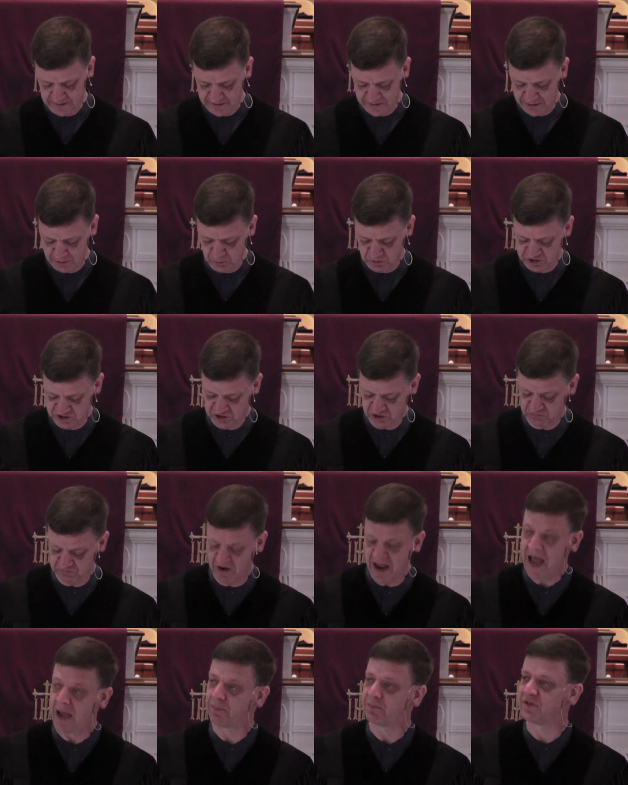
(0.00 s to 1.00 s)
He was
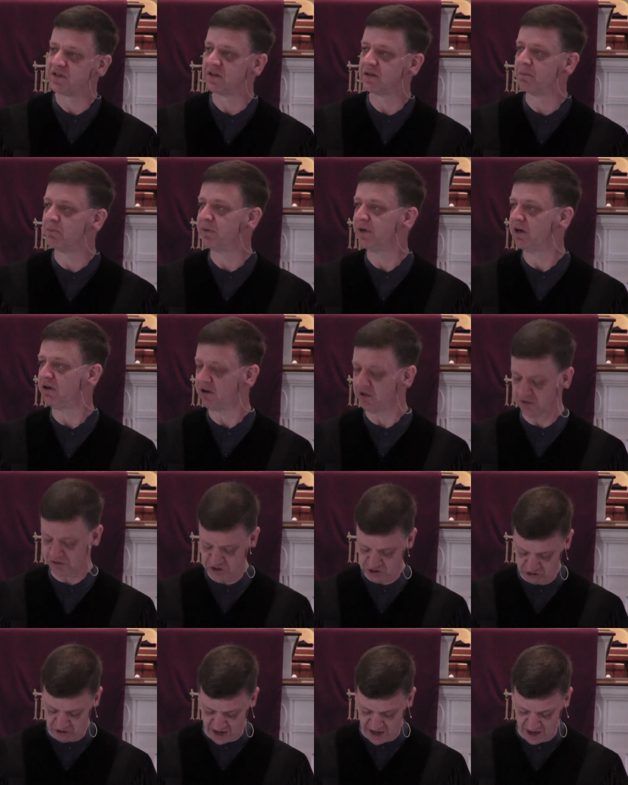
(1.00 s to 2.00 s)
still wrapped in the burial
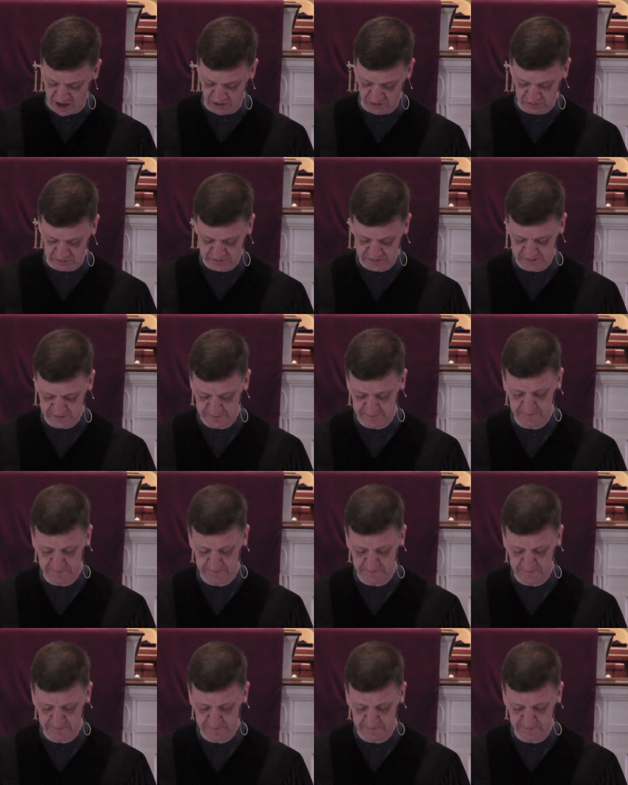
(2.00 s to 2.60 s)
shroud.